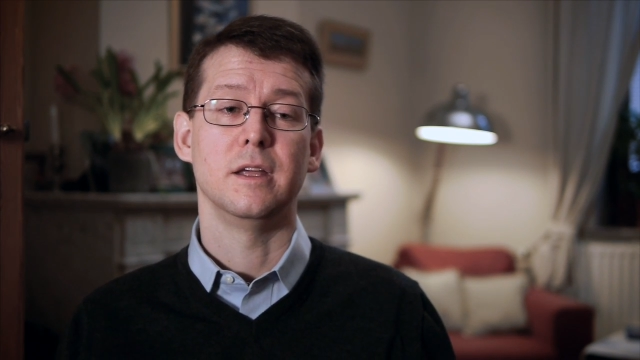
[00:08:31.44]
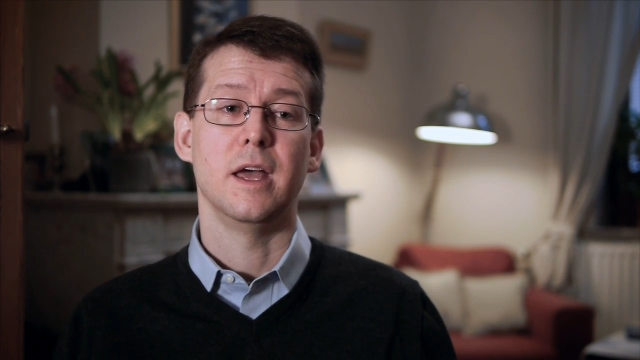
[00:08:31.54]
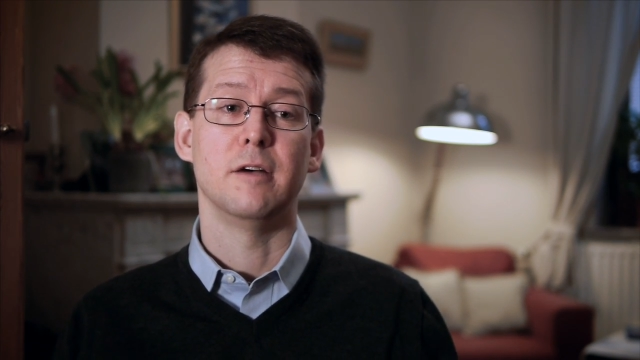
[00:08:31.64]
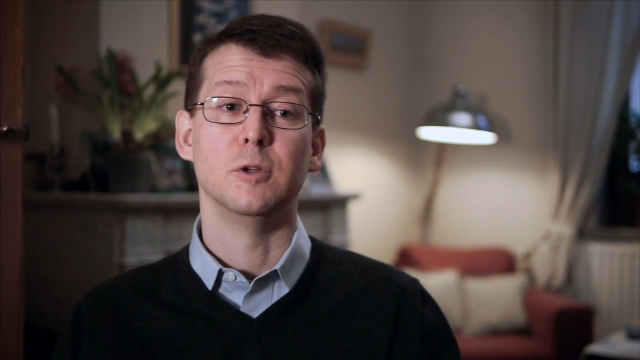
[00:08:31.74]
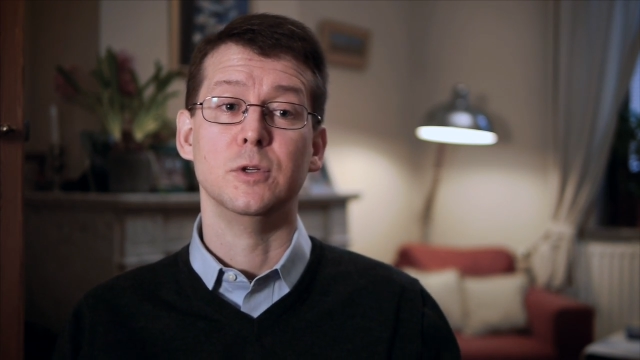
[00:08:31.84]

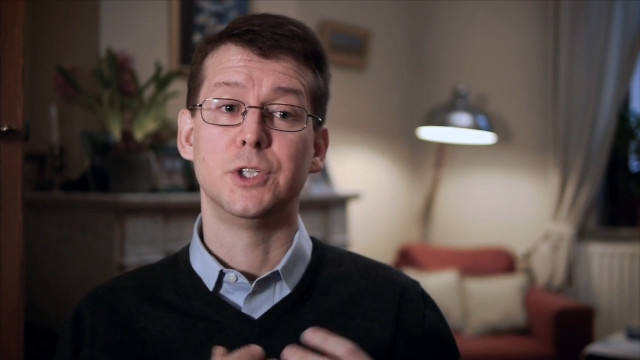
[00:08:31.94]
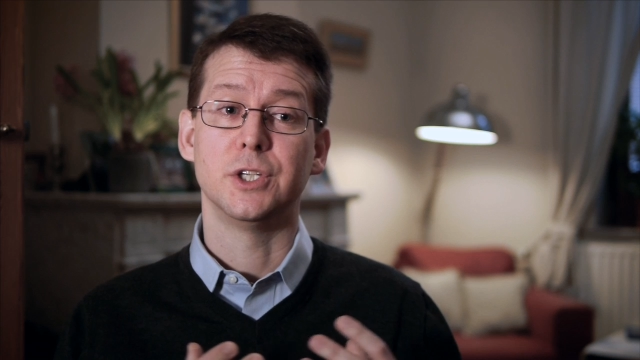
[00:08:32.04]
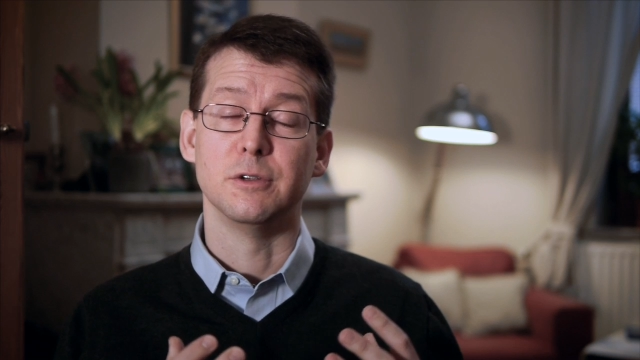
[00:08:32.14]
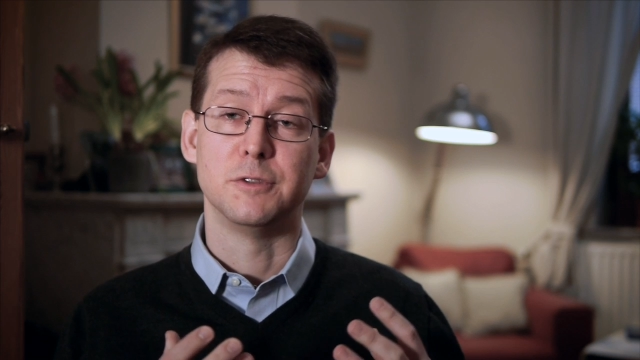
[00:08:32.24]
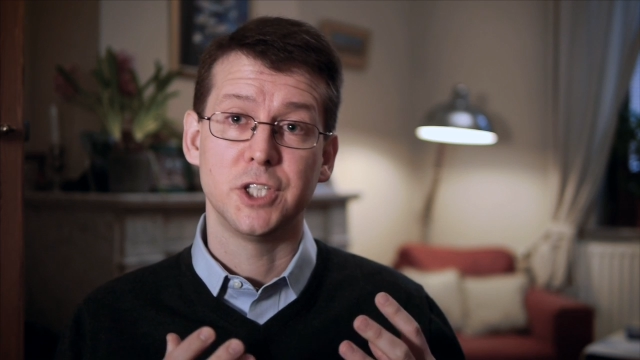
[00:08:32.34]

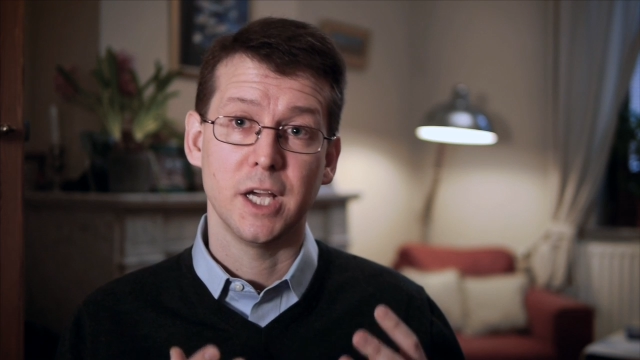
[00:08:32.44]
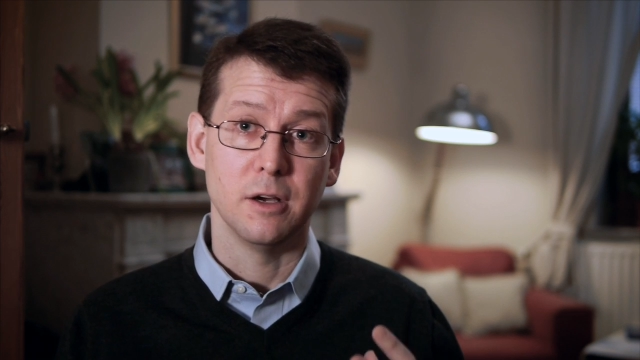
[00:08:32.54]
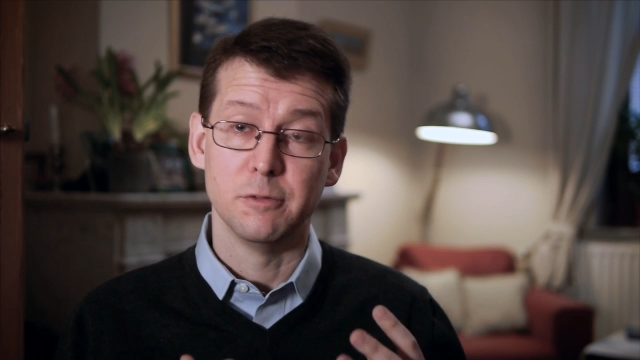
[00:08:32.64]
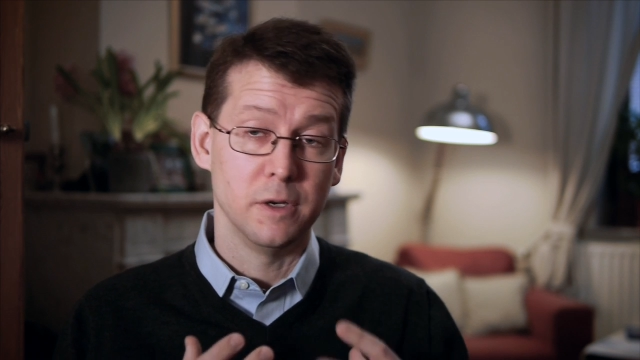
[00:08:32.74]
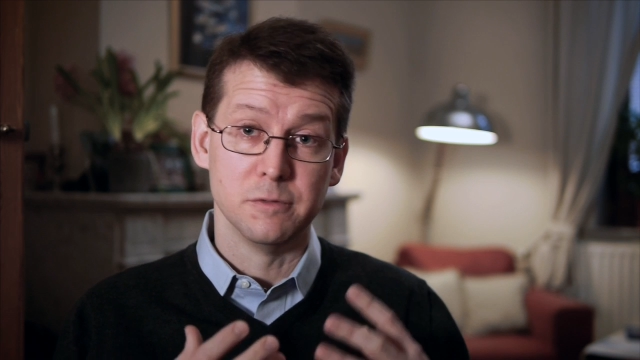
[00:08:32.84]
evolution of, che-
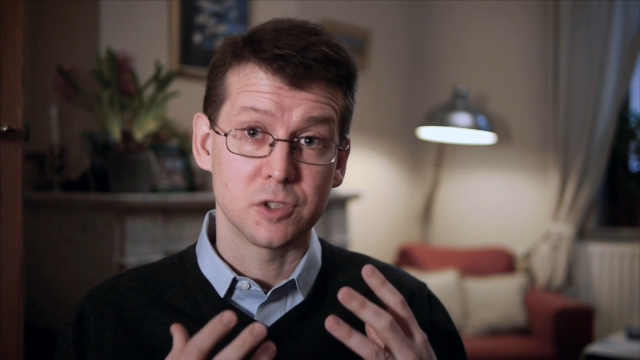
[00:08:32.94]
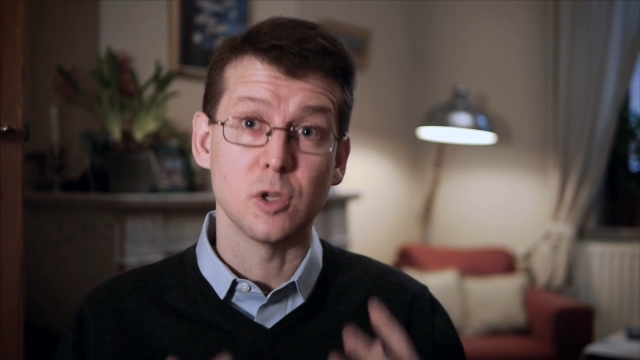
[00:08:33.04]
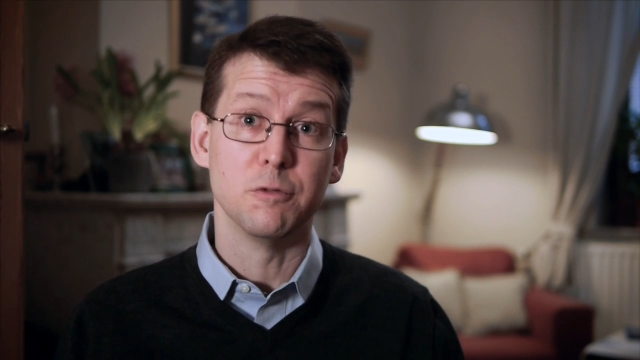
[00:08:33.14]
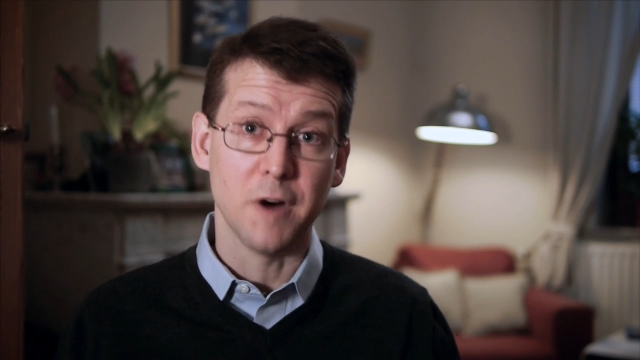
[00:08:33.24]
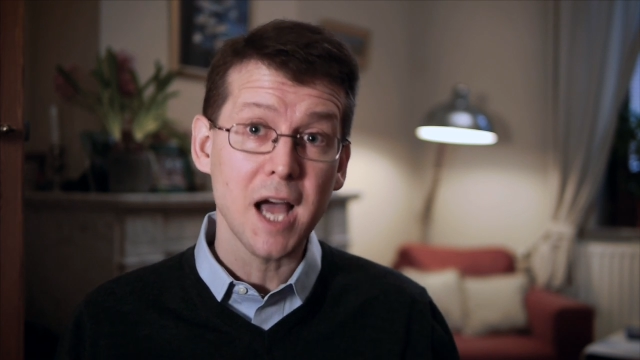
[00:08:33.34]
of, of
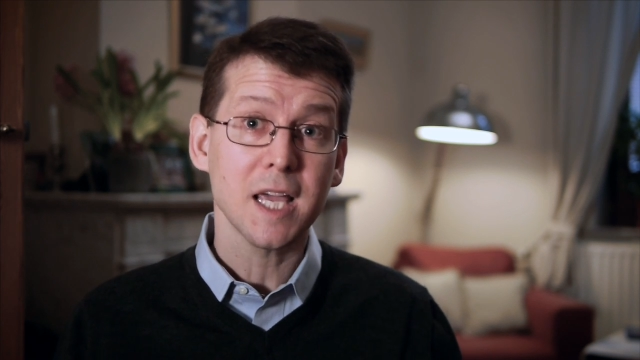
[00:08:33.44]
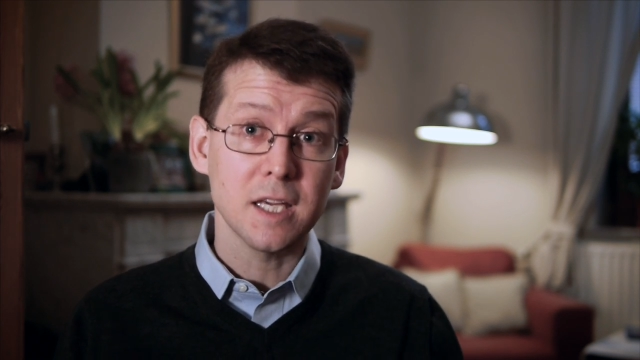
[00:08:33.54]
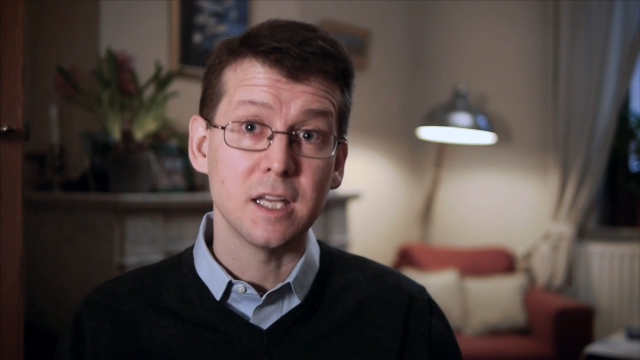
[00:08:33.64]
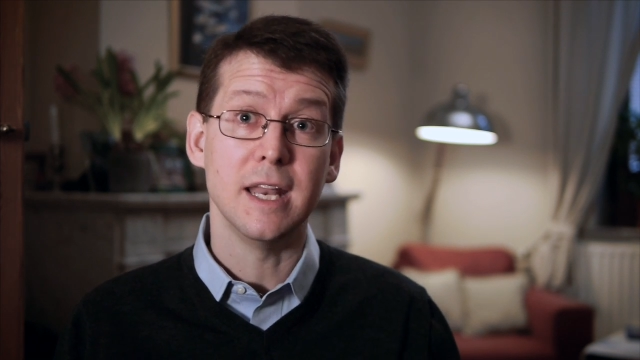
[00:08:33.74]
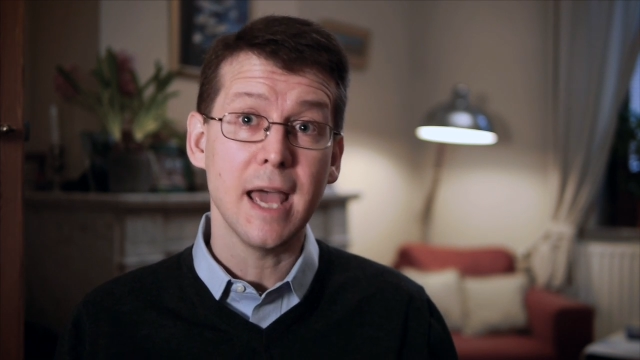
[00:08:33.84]

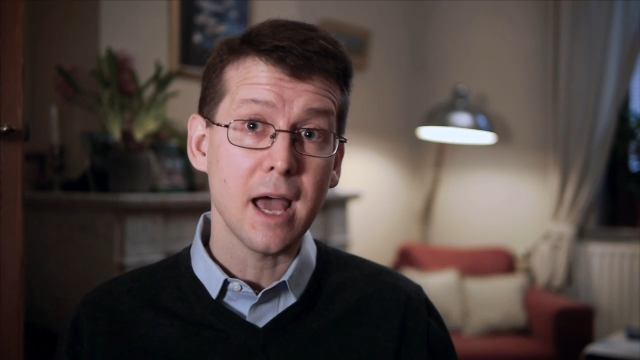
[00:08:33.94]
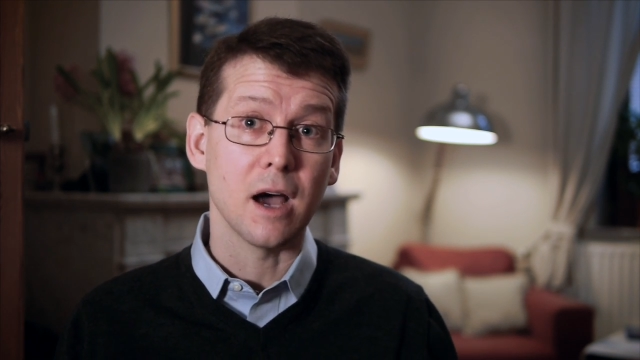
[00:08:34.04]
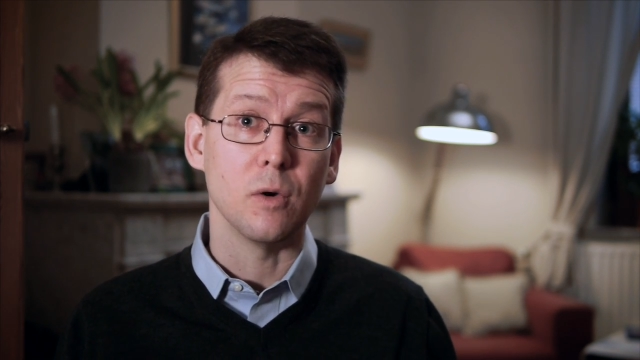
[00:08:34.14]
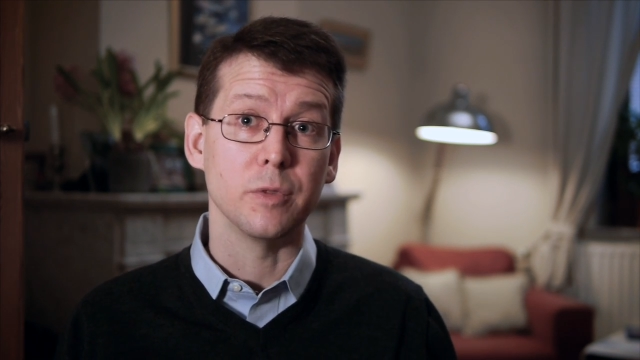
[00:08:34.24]
Slovakia now,